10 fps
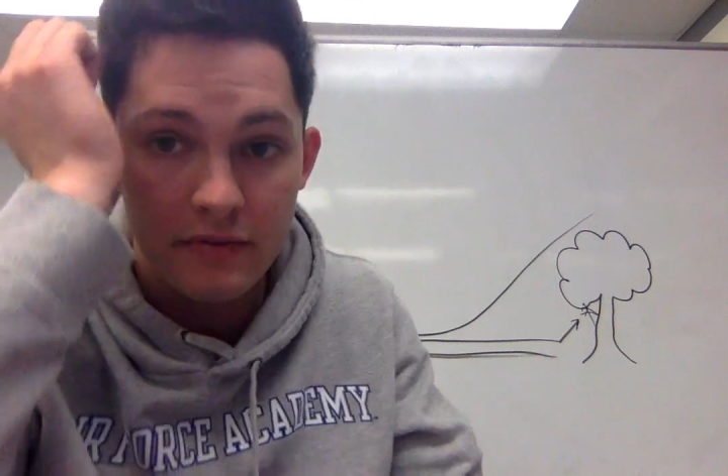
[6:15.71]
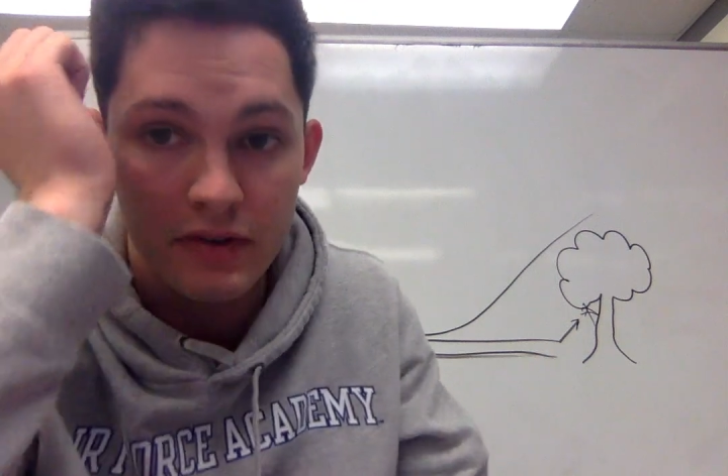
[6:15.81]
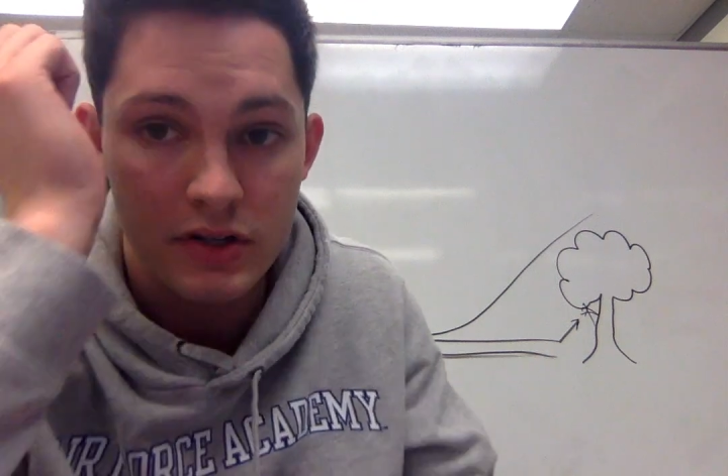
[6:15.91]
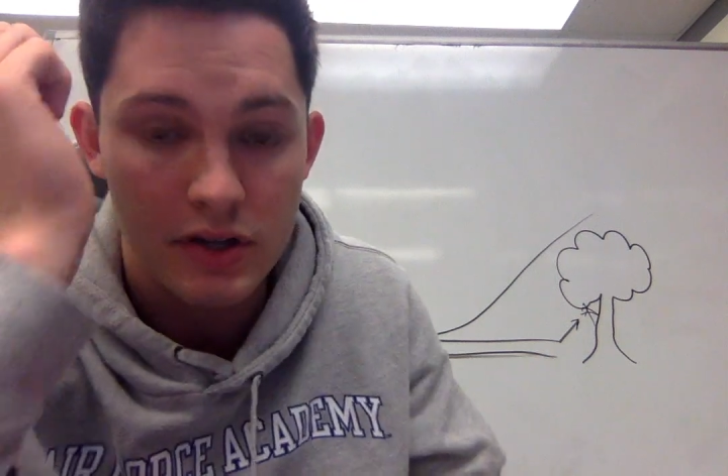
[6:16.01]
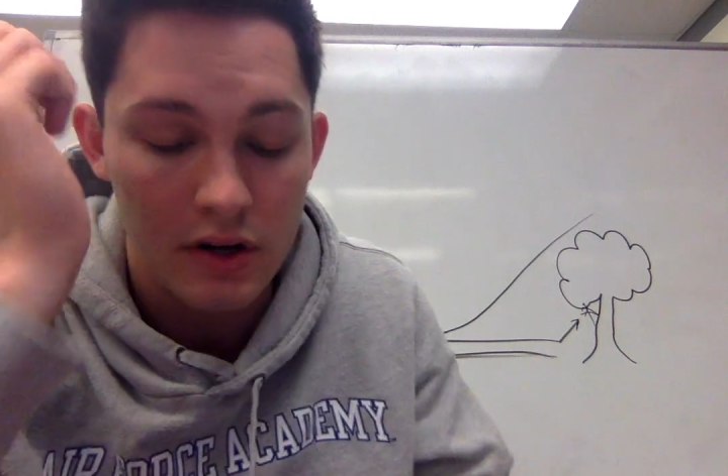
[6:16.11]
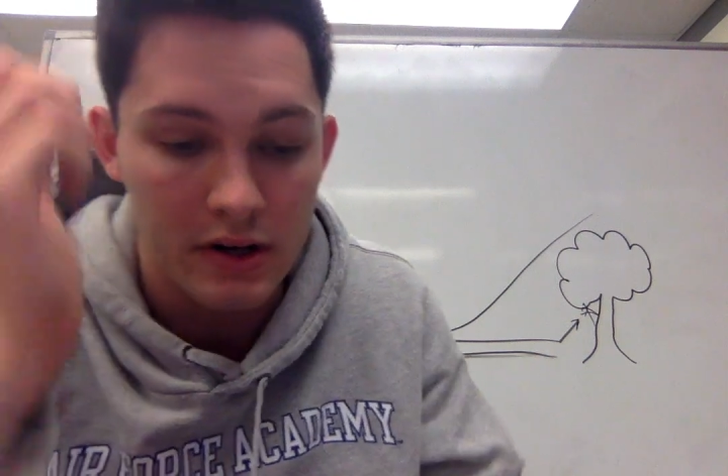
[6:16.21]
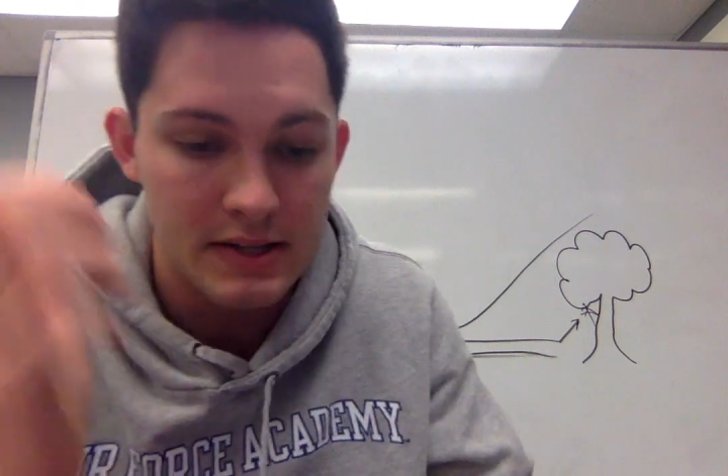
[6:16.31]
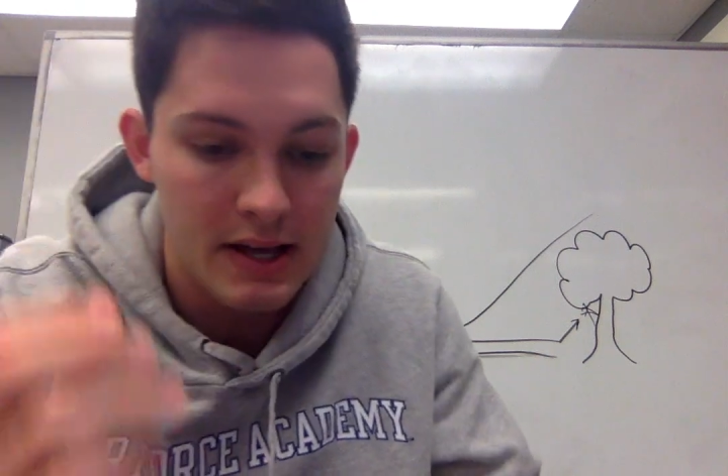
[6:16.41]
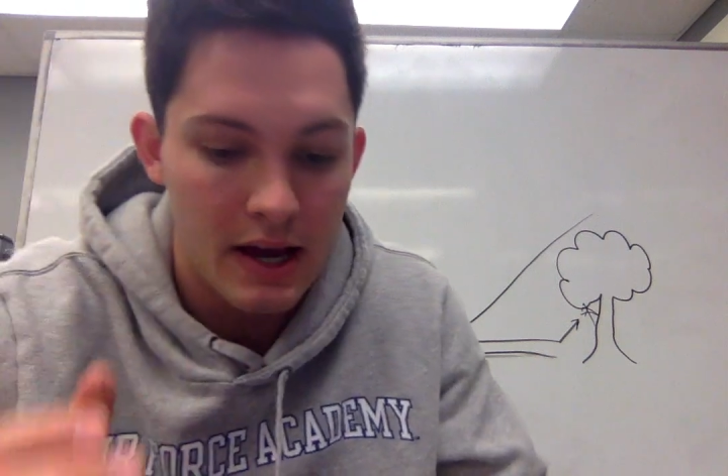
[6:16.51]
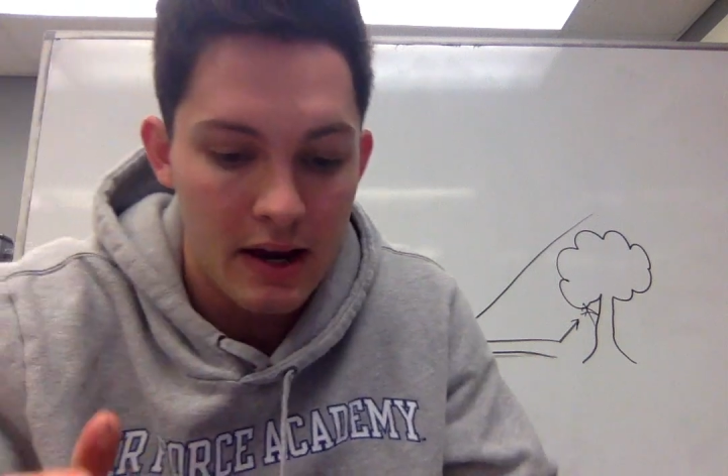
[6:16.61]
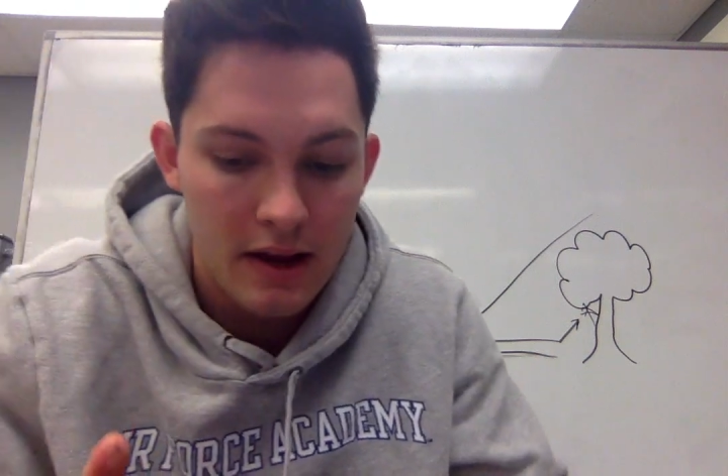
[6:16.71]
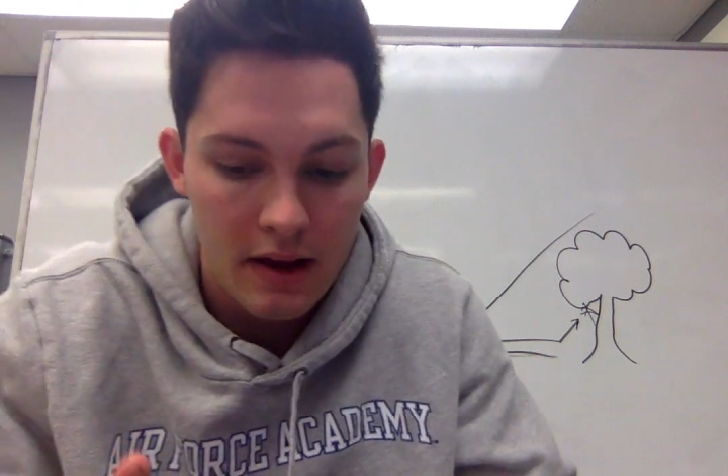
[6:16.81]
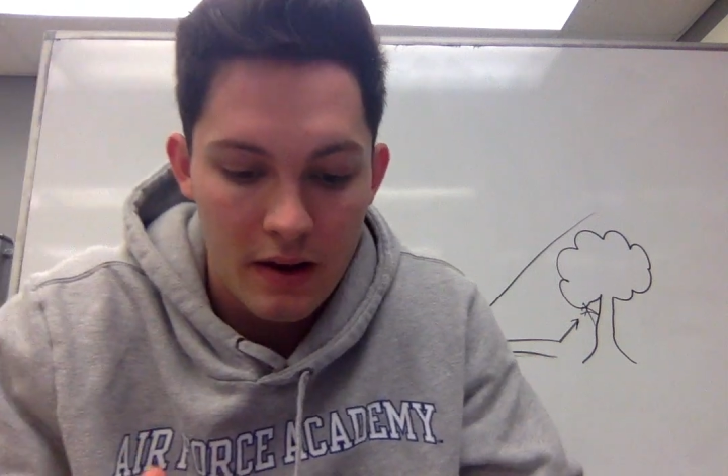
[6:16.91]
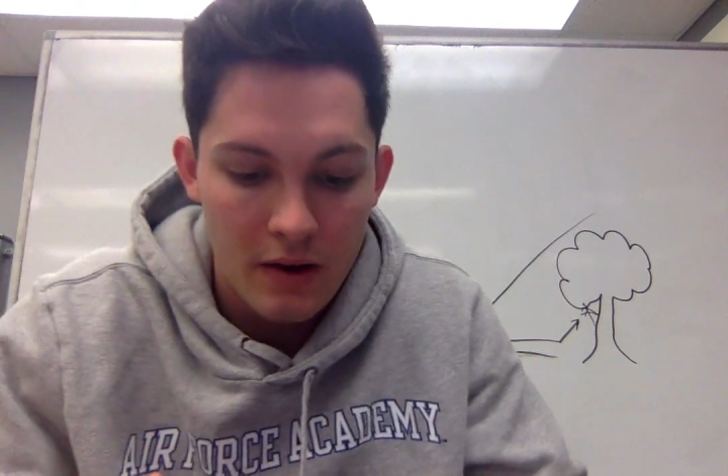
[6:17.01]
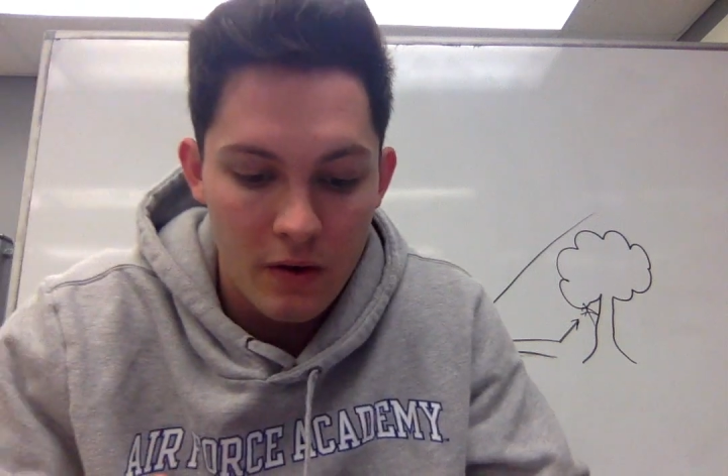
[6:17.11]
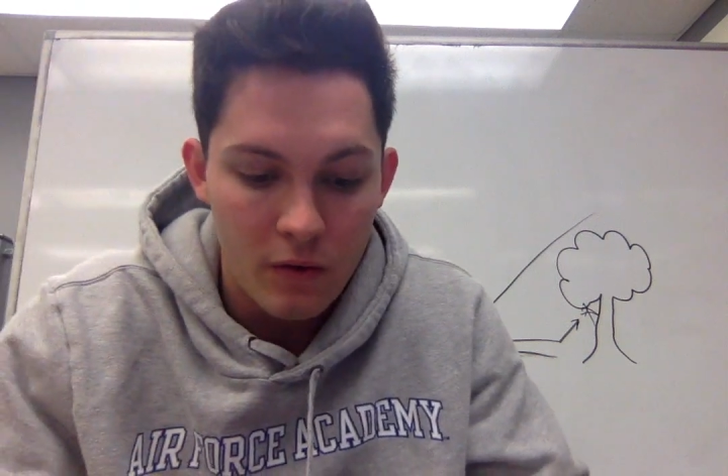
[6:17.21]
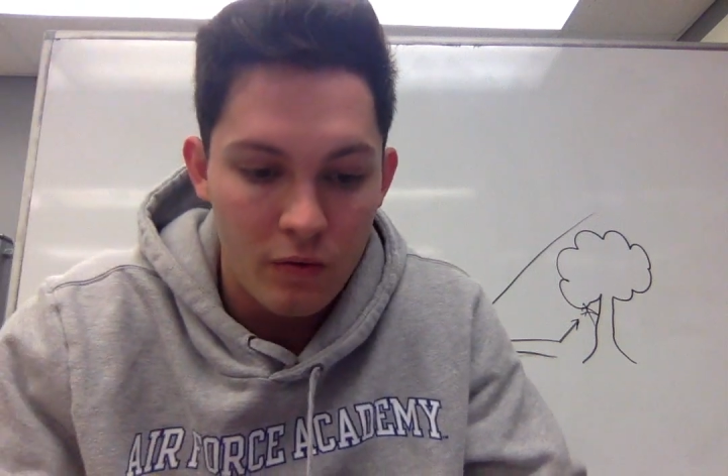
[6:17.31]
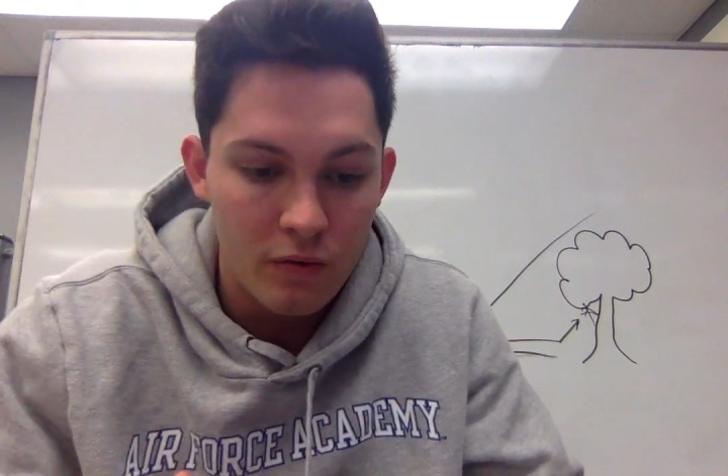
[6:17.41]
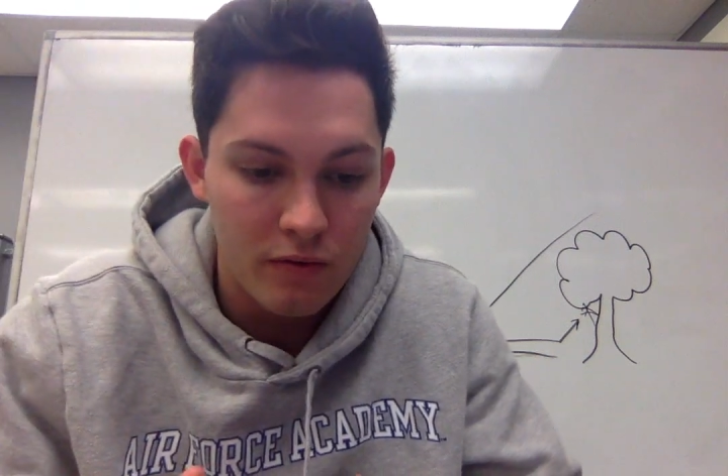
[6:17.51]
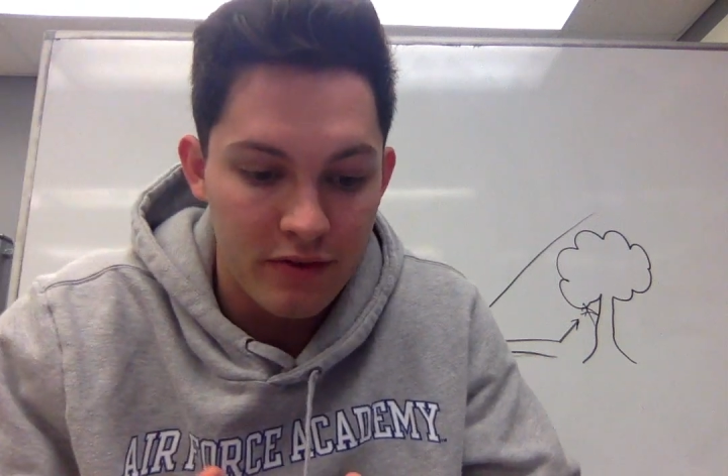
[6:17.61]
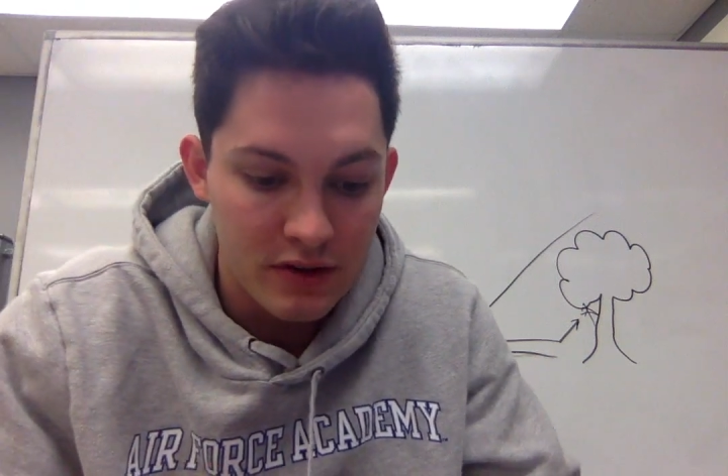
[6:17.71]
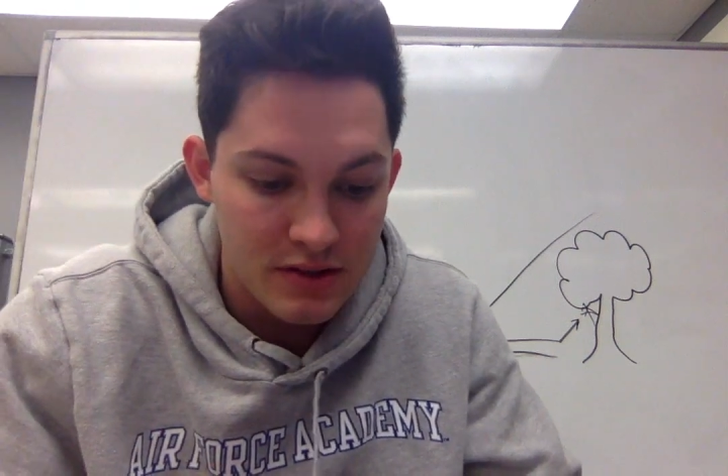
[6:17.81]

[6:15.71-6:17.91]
for sure is that for